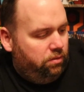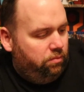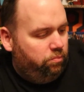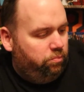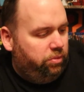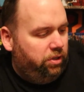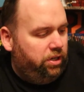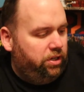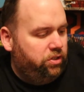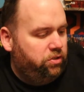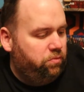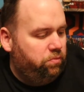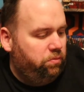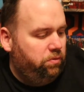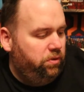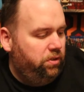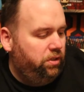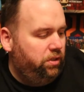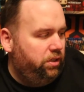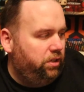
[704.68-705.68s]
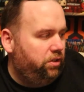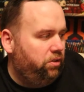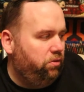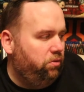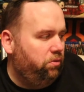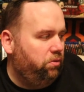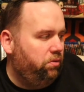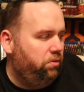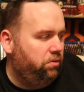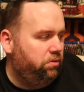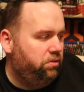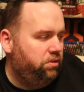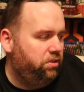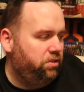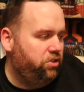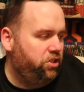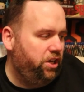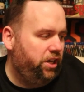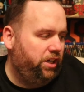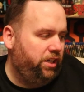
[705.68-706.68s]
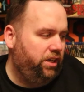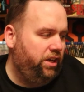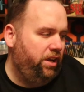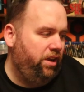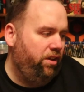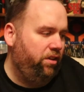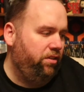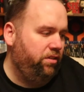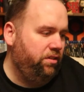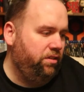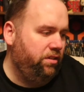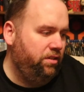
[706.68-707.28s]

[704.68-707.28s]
But it's really cool to check it out.